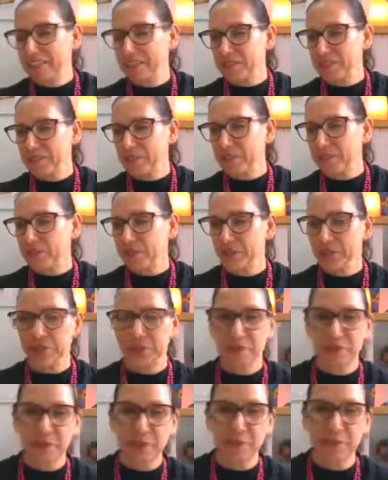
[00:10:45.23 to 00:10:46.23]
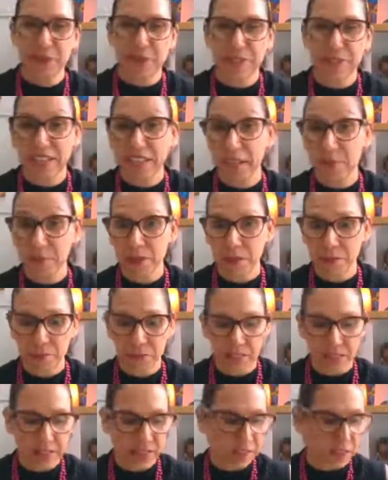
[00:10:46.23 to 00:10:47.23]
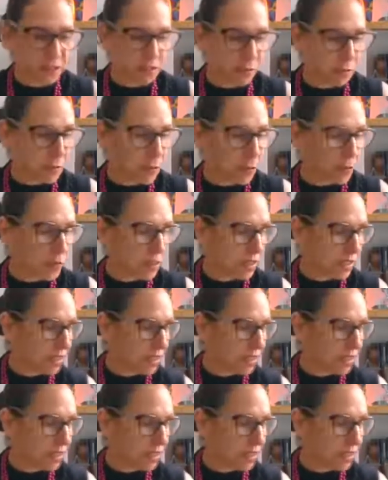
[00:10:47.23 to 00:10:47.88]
I took my daughter and we both came home with loads of books.